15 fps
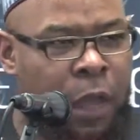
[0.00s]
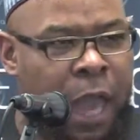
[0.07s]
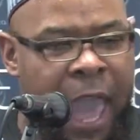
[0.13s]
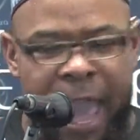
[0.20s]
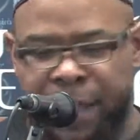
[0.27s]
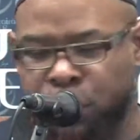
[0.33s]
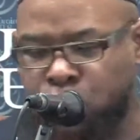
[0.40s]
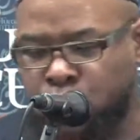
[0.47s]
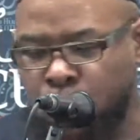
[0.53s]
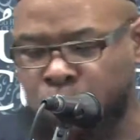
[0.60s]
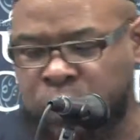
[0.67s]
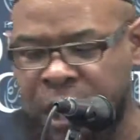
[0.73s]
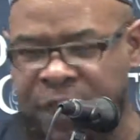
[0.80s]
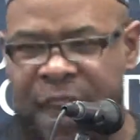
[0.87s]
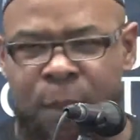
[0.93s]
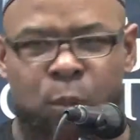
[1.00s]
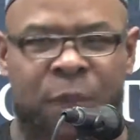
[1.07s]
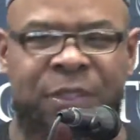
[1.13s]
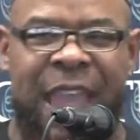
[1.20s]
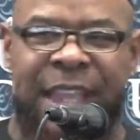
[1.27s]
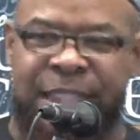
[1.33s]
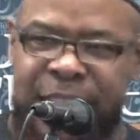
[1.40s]
And do to them what
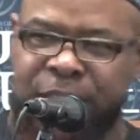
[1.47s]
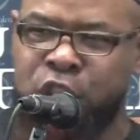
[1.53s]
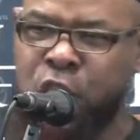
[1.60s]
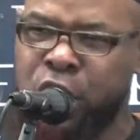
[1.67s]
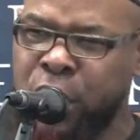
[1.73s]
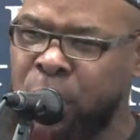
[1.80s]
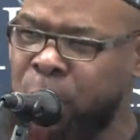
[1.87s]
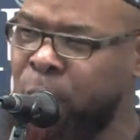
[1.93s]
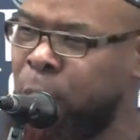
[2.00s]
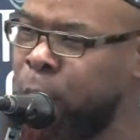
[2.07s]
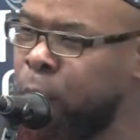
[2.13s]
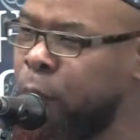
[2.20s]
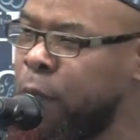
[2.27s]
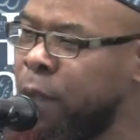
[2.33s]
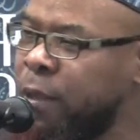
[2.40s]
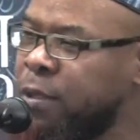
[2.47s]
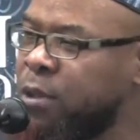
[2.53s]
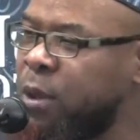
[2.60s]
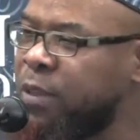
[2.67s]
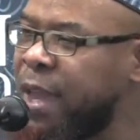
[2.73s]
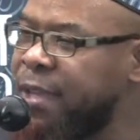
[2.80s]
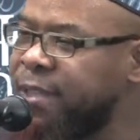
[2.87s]
they did to you. So
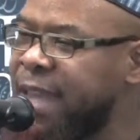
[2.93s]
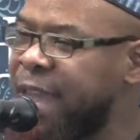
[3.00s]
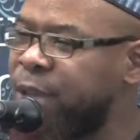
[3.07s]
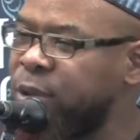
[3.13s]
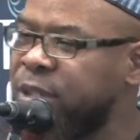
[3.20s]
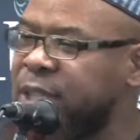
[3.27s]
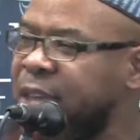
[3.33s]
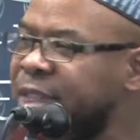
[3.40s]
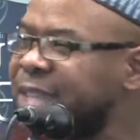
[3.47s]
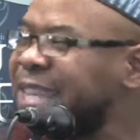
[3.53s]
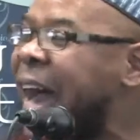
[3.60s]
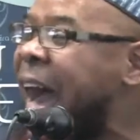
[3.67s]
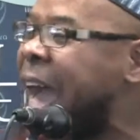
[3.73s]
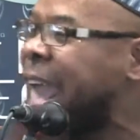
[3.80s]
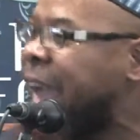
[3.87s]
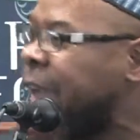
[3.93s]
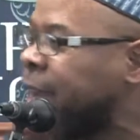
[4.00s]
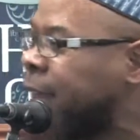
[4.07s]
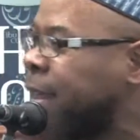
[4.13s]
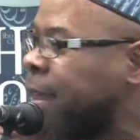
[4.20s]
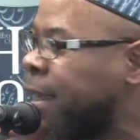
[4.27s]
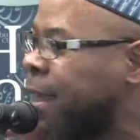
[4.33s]
they said, You see this
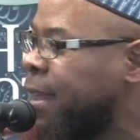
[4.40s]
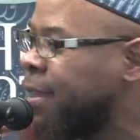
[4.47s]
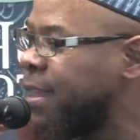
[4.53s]
ayat?